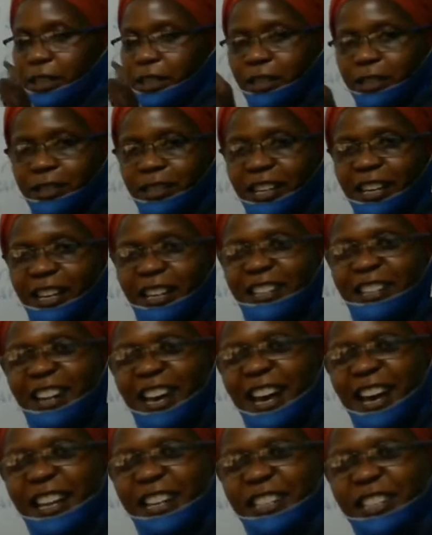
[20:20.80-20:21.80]
is a
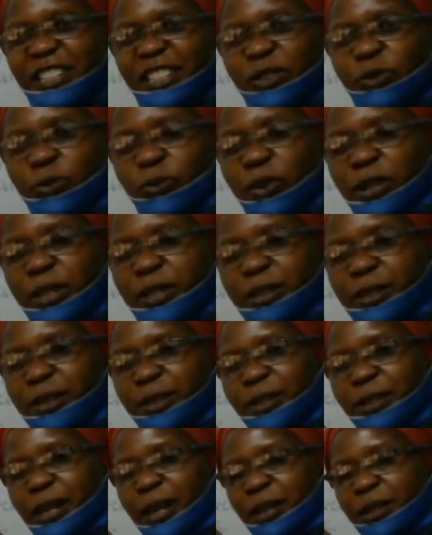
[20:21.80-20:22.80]

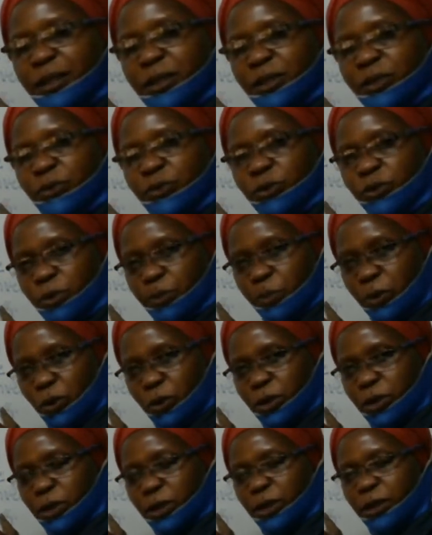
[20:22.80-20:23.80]
non-investigative
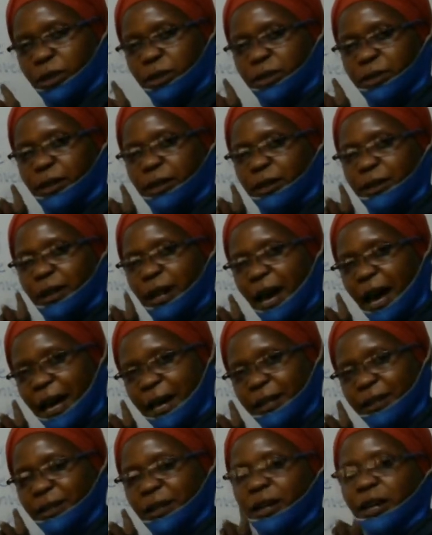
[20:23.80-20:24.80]
report. It is a
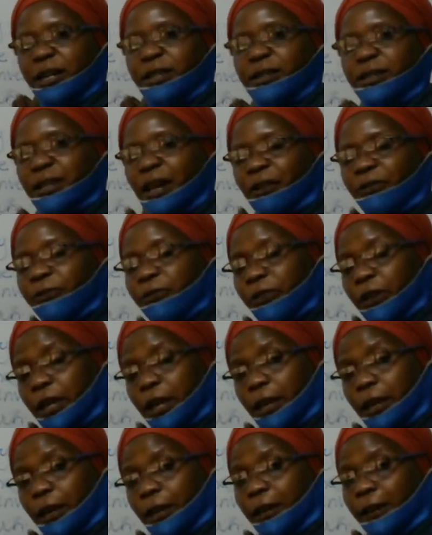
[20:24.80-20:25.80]

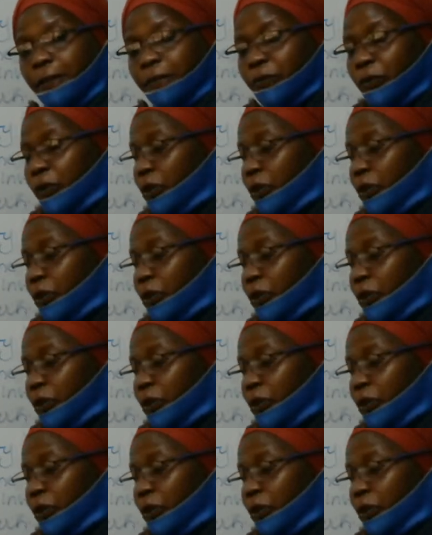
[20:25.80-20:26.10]
non-survey